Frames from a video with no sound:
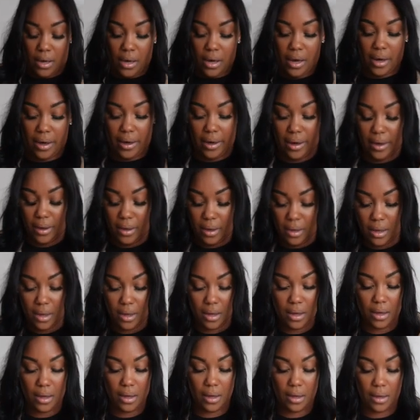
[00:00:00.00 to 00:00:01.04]
I
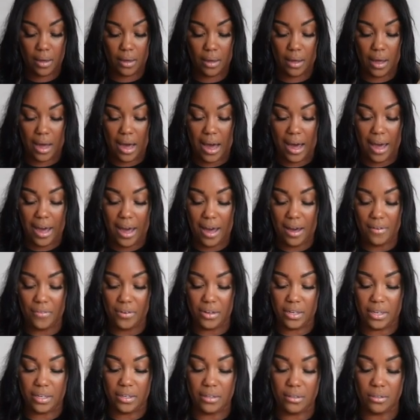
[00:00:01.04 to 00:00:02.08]
have
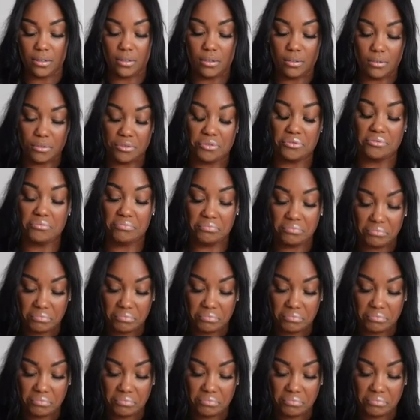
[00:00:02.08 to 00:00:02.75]
a good little,